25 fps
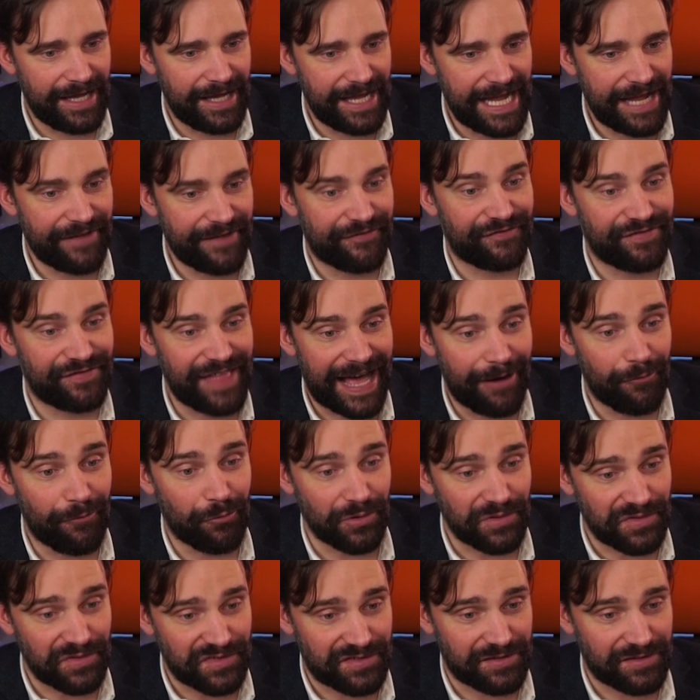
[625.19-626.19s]
if that
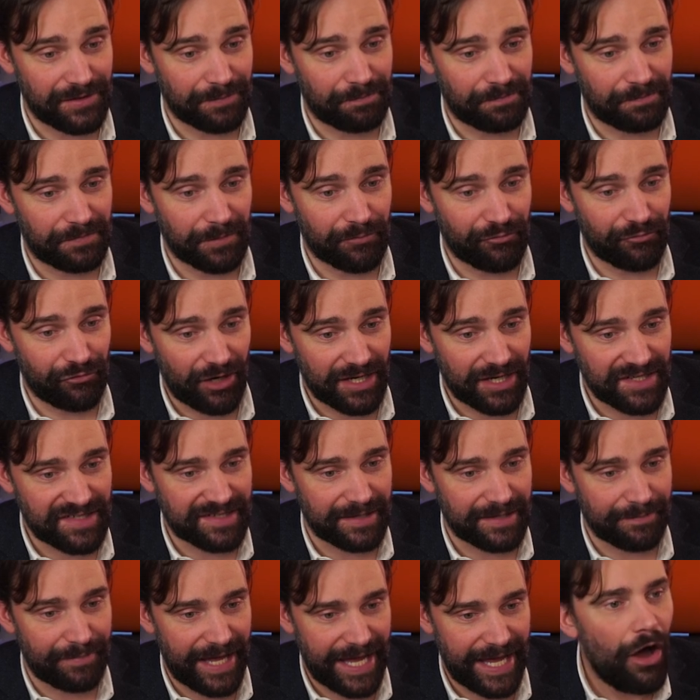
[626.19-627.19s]
was the, the price
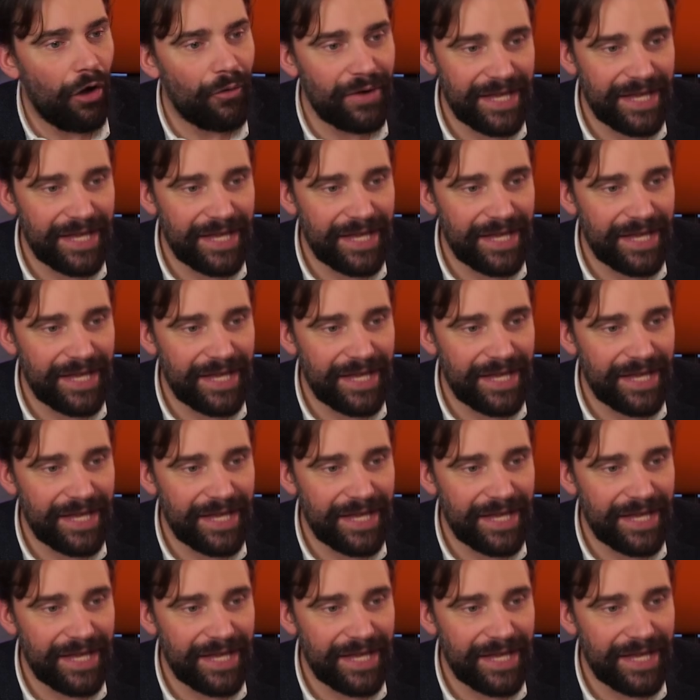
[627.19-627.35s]
to pay.